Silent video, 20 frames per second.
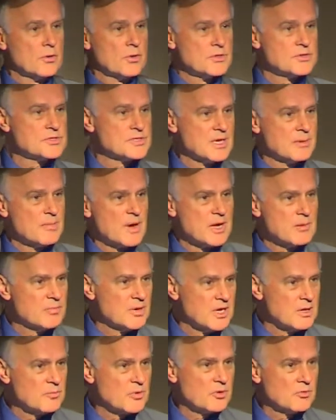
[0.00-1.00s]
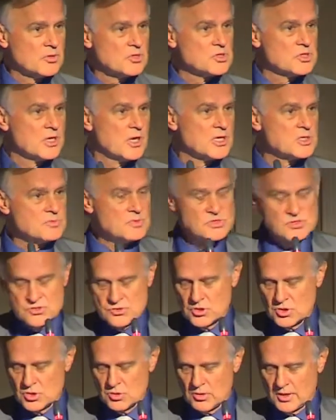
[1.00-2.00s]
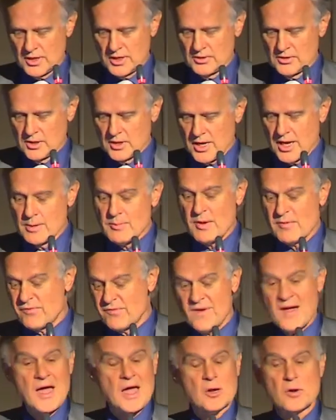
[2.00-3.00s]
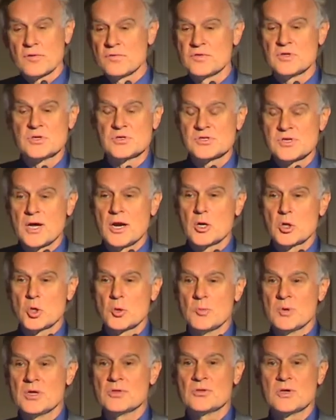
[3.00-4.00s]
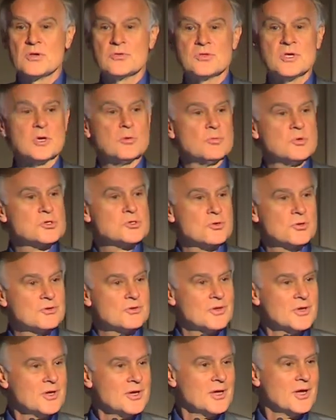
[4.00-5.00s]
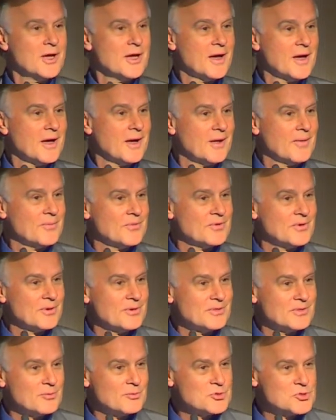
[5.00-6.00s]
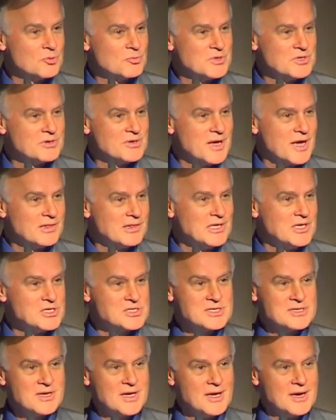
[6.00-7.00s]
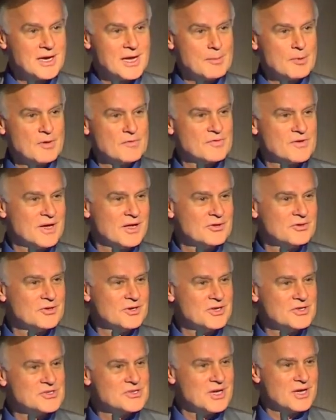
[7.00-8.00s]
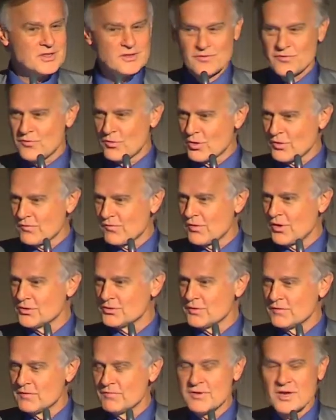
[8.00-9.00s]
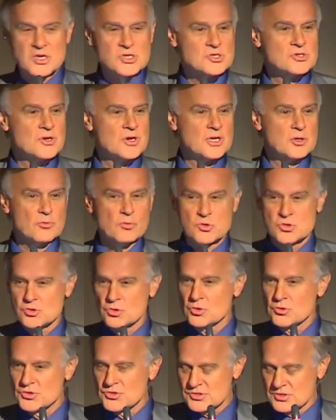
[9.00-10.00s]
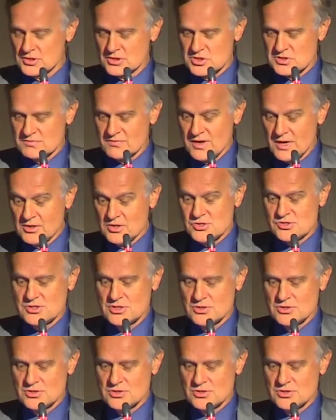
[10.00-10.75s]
or a semi-paper which he has been circulating. I'm a fan of this argument. I think we should be at least a couple of countries at the forefront of inflation targeting. We should consider this very